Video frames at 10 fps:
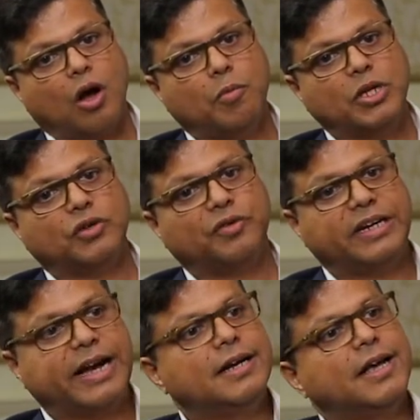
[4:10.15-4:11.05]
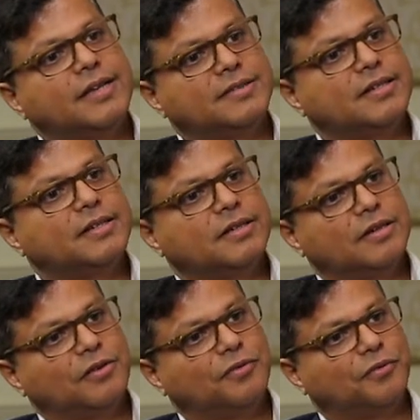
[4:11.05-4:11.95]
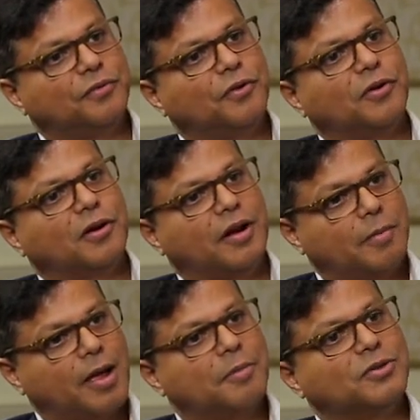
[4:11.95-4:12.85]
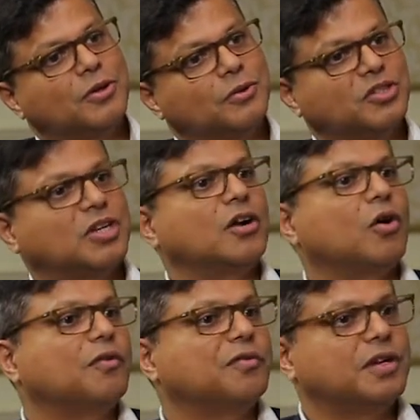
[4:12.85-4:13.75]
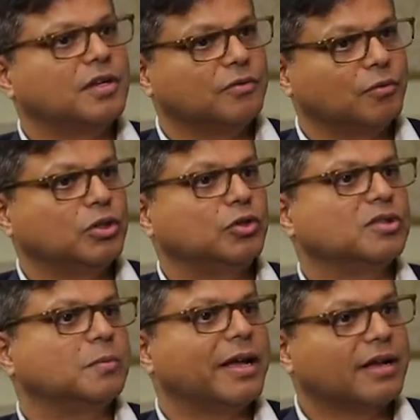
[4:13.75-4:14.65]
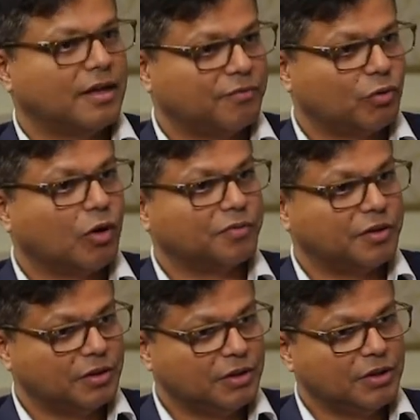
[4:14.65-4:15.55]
much of a delta is it for Amazon to start offering what you as a bank have to offer?